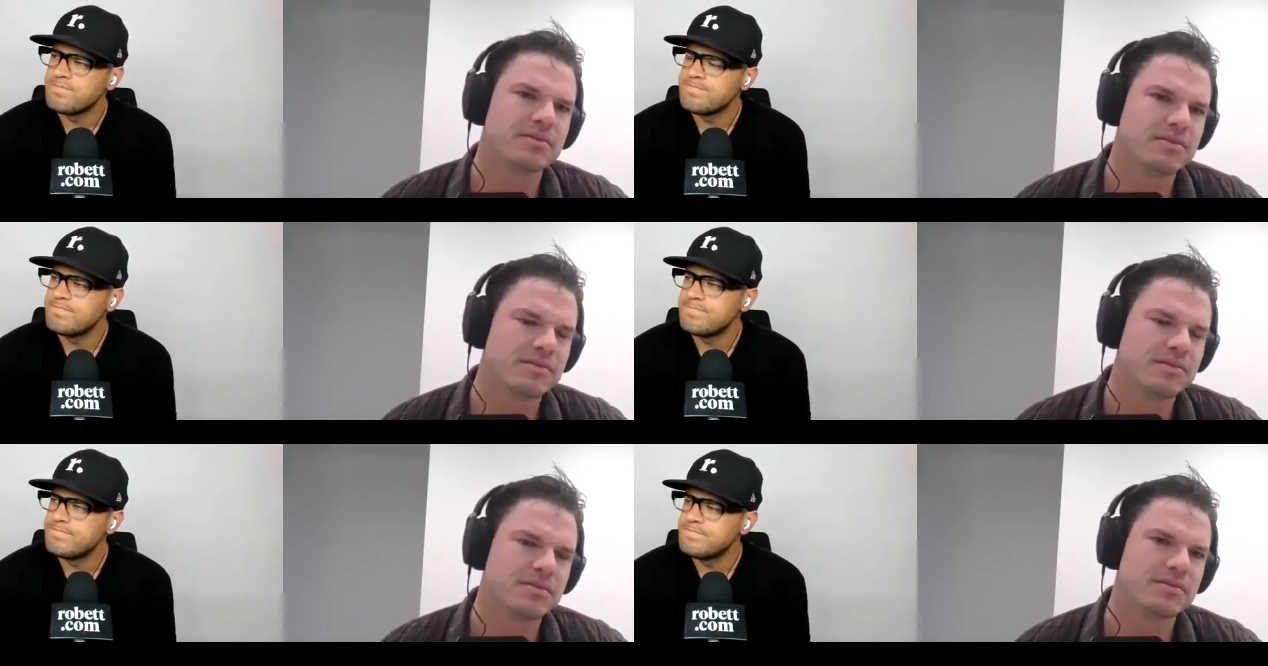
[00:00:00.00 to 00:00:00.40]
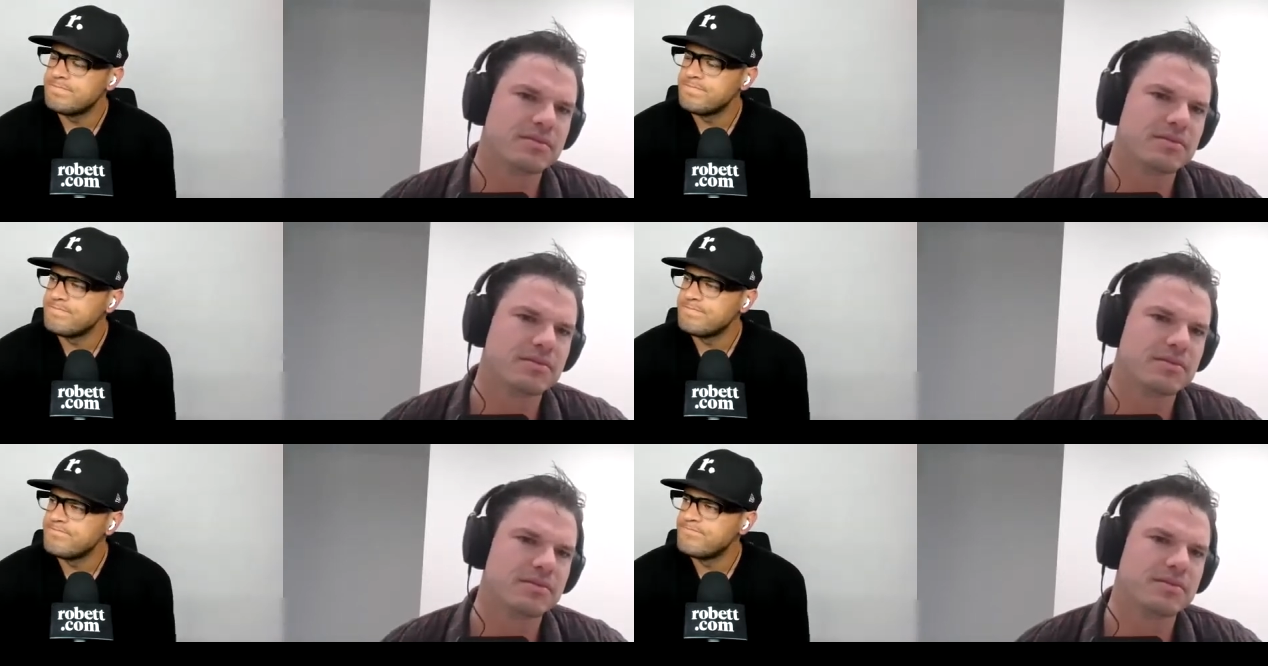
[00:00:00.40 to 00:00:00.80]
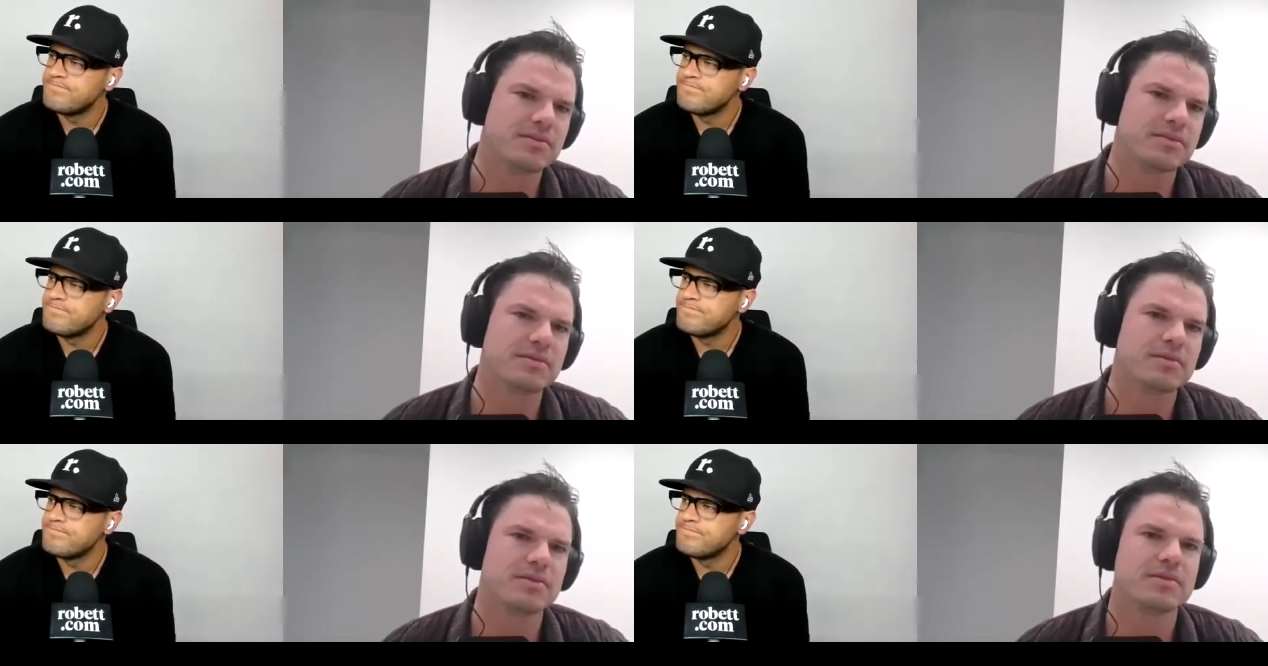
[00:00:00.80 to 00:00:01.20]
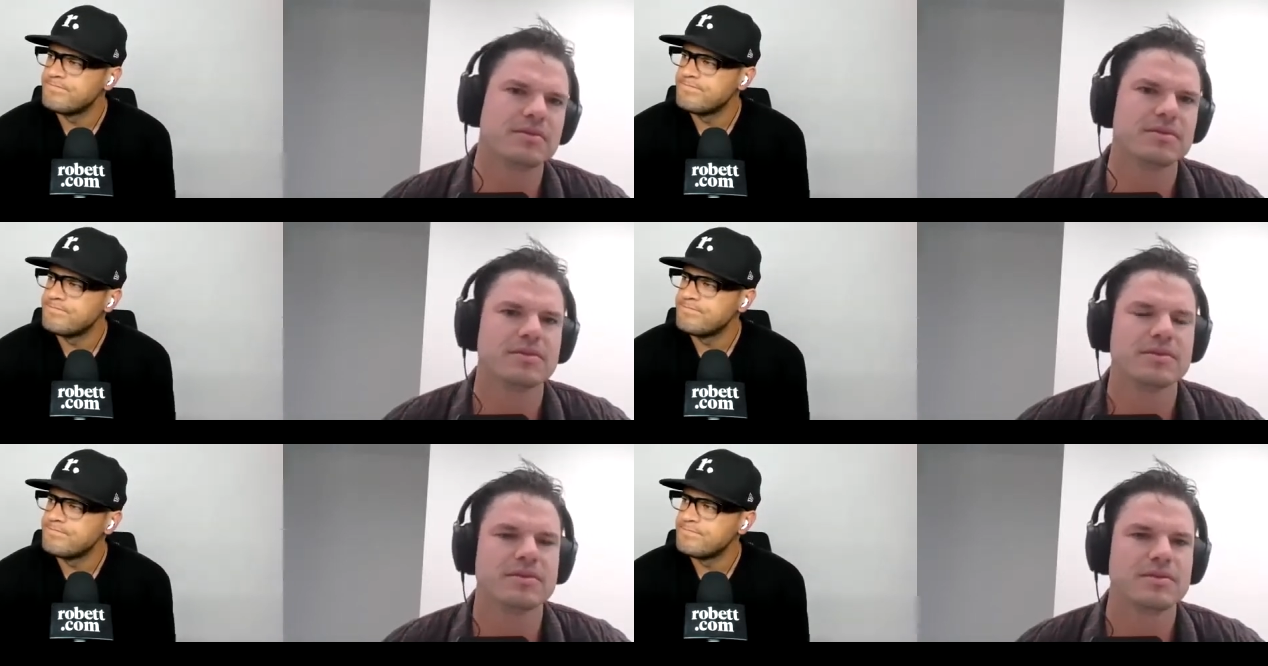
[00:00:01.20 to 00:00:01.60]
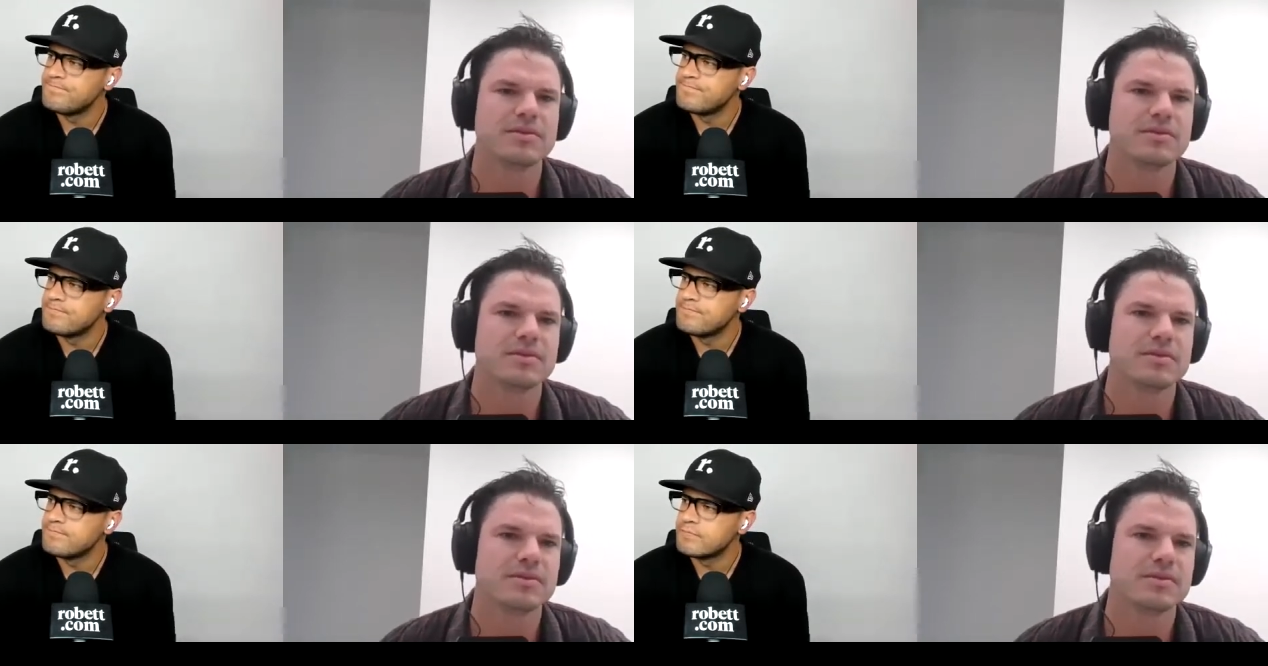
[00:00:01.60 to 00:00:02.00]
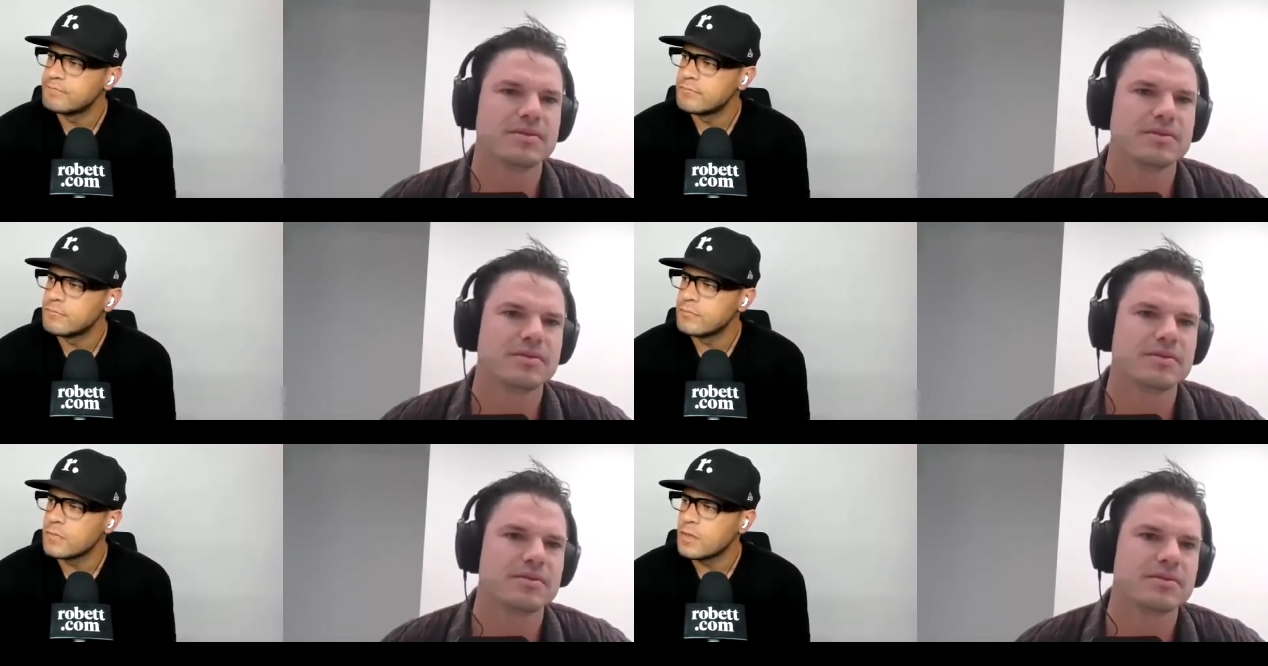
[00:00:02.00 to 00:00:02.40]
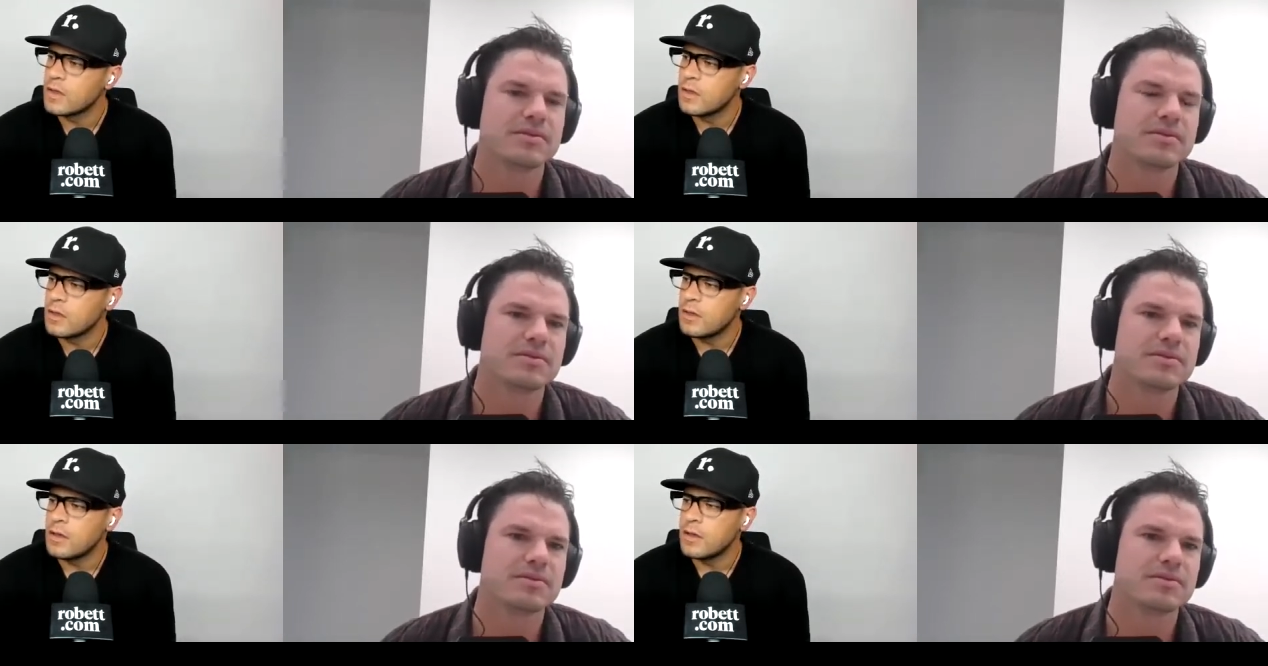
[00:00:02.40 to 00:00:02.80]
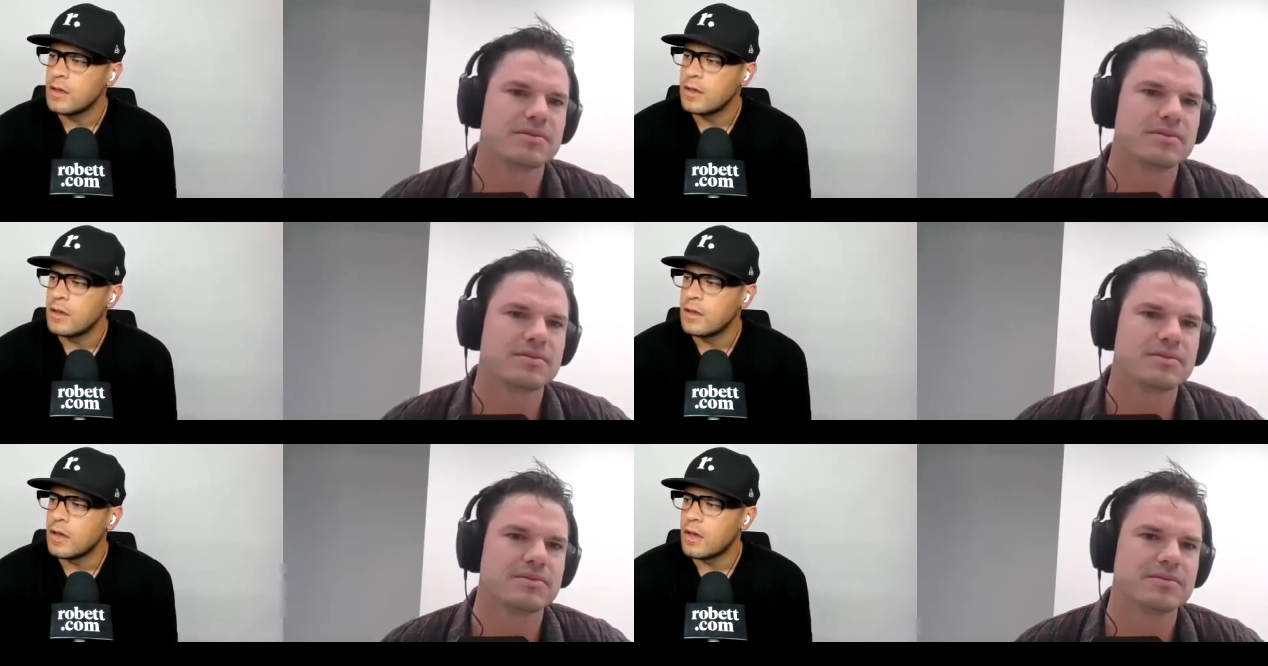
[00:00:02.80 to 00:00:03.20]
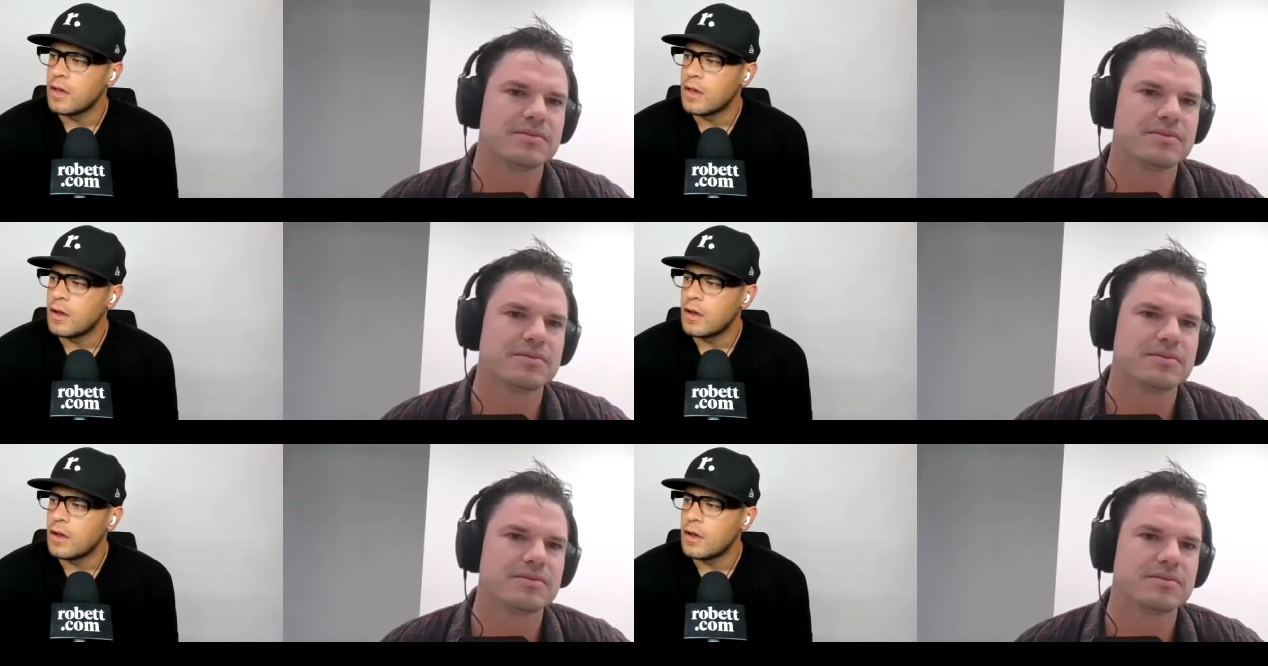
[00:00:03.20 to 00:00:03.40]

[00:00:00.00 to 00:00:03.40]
No one is speaking in this clip.